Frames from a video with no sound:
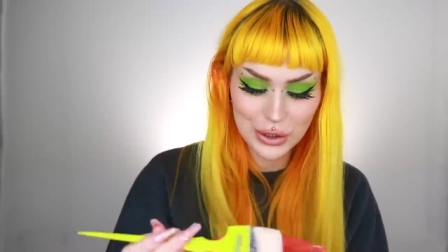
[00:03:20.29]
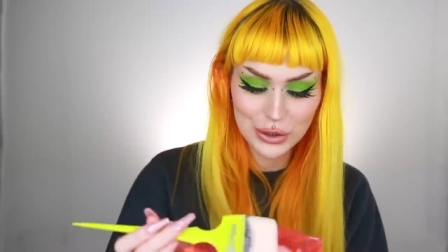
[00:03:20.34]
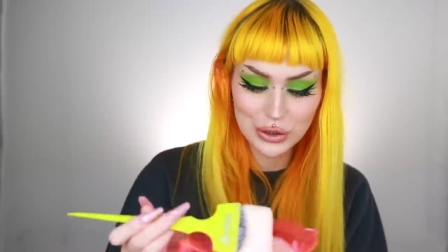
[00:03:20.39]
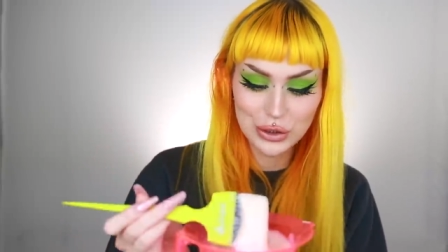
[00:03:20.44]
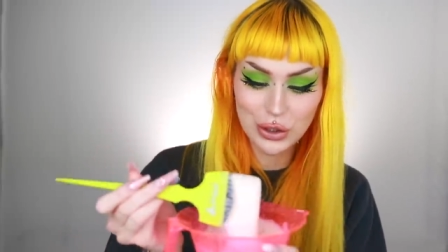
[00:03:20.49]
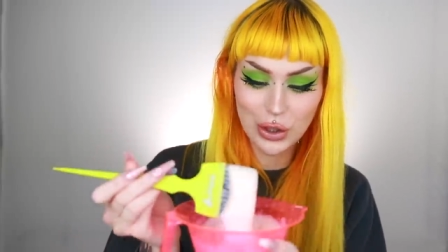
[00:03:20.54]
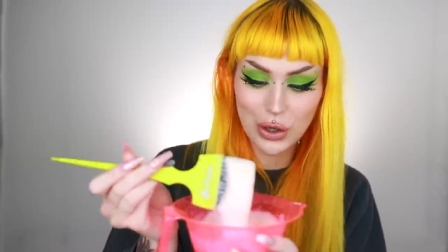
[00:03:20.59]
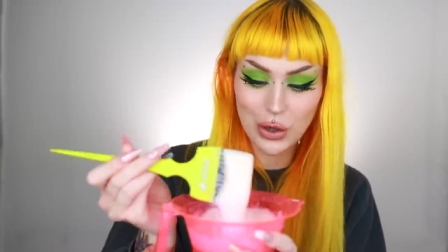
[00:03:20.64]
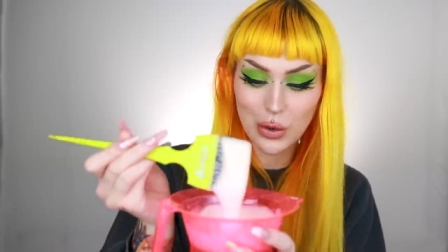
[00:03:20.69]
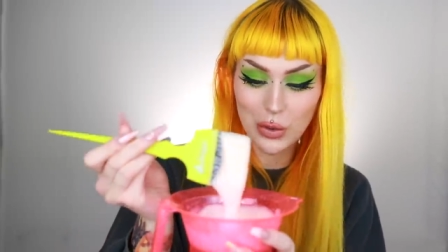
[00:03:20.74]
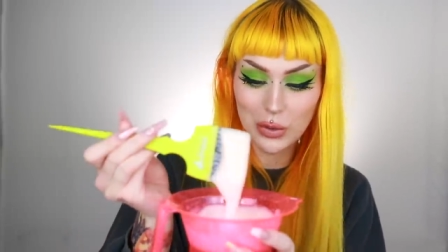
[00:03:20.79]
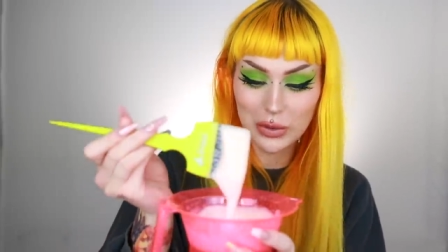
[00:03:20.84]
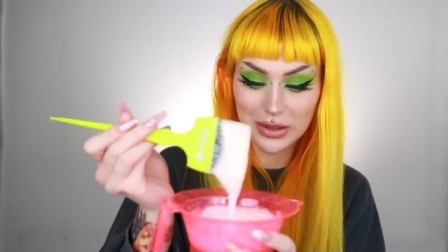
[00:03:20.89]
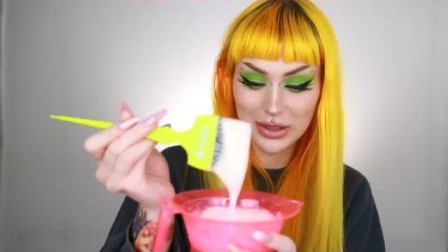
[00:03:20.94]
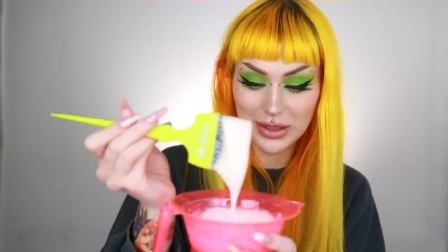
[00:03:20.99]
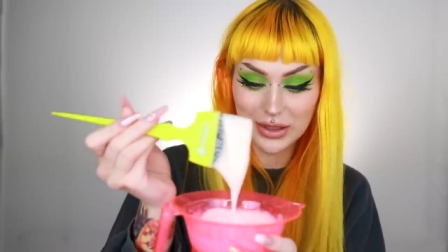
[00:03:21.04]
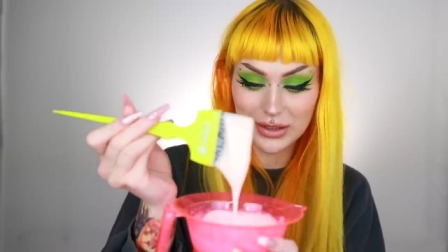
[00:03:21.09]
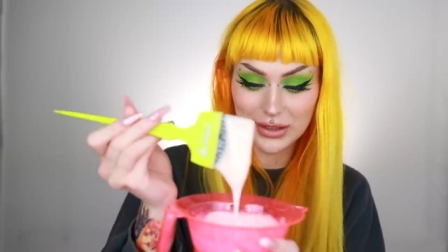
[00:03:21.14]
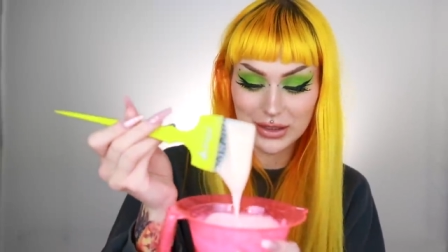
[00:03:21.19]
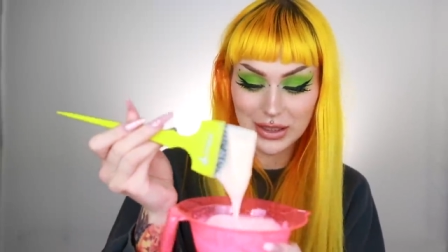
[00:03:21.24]
So
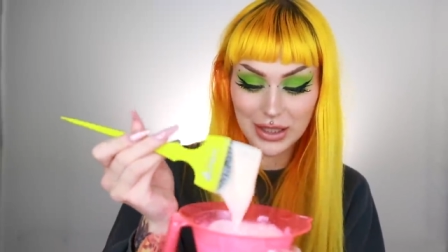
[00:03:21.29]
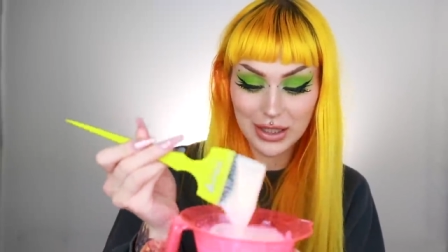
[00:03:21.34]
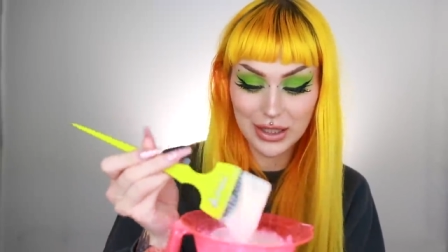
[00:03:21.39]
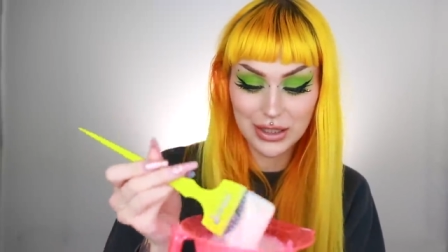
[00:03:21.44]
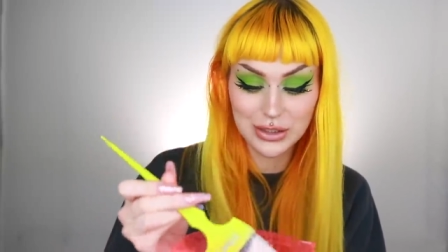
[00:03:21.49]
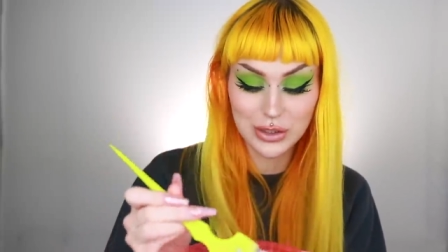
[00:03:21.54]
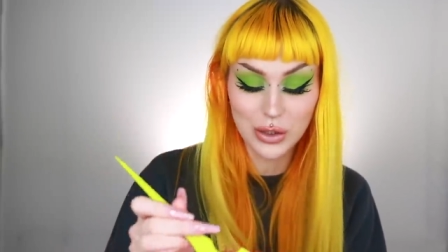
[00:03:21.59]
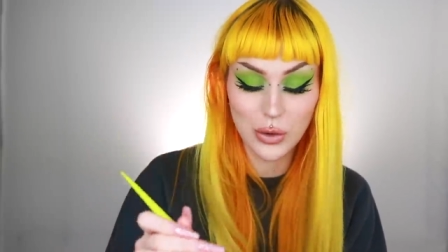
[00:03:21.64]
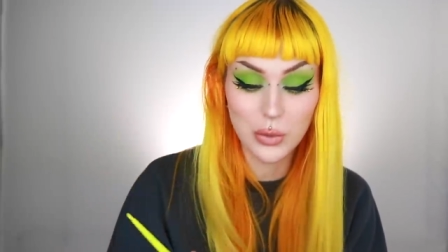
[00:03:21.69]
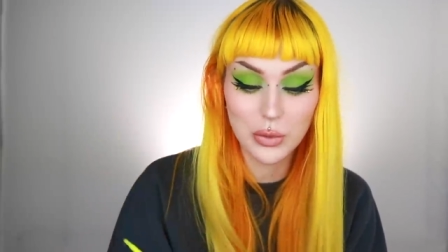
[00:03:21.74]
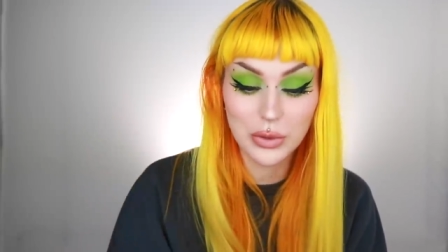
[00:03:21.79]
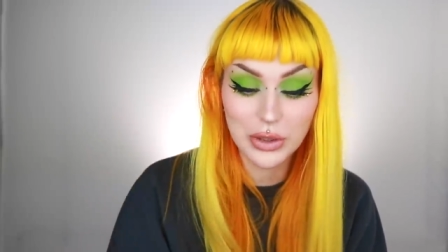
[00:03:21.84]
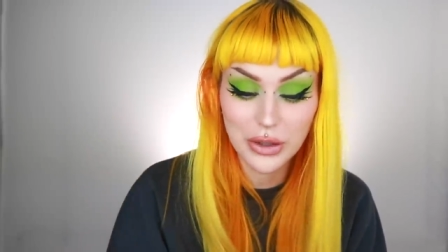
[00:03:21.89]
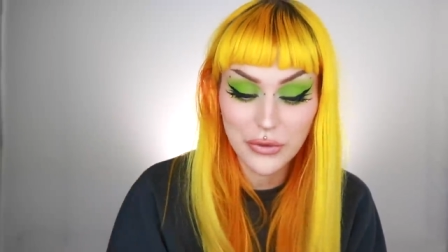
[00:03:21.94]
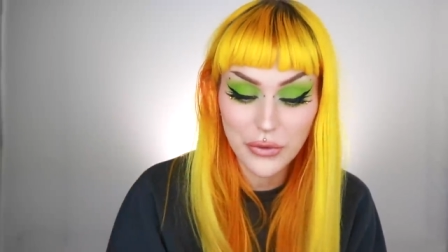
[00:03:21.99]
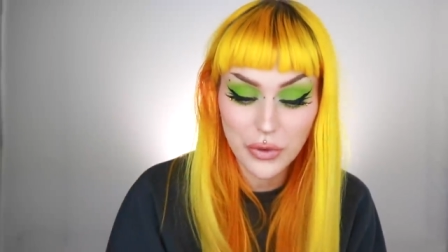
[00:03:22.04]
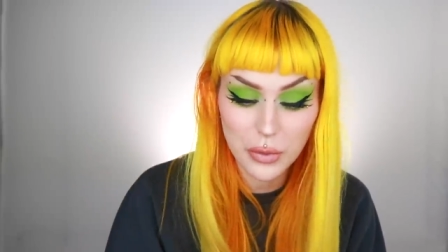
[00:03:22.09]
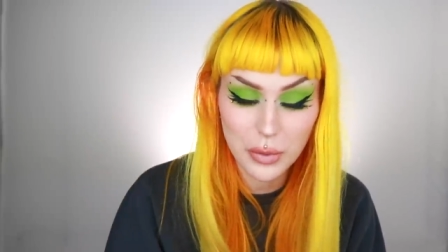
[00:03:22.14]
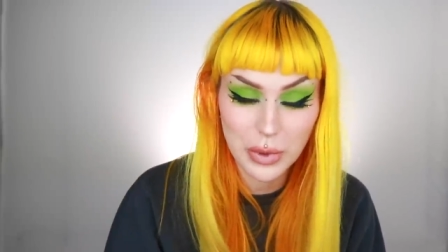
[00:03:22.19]
this is only for